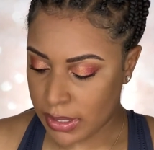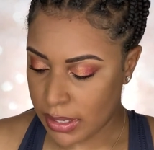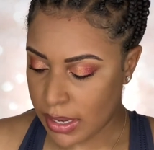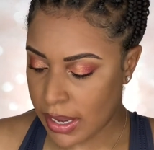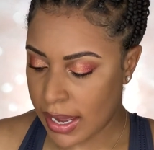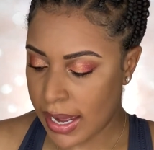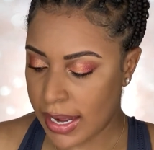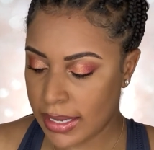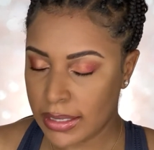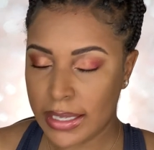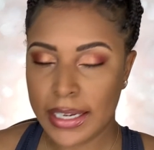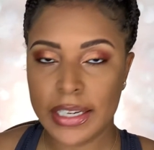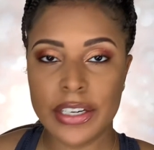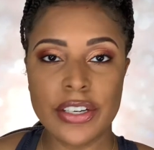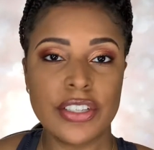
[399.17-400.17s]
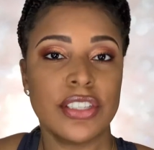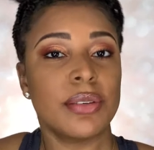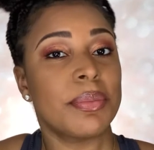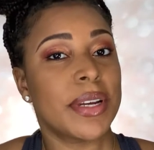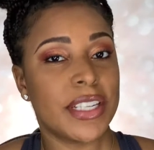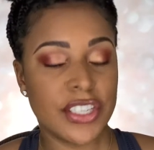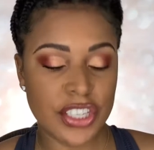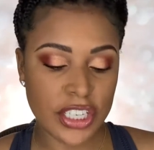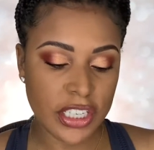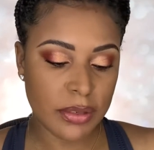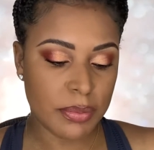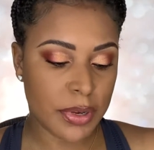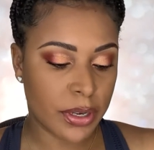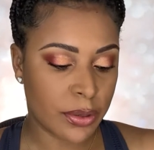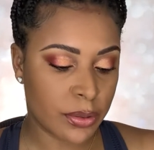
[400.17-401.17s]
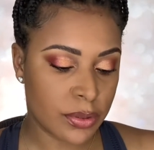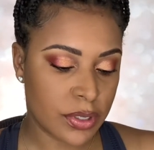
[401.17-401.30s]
a highlighter to my cheekbone.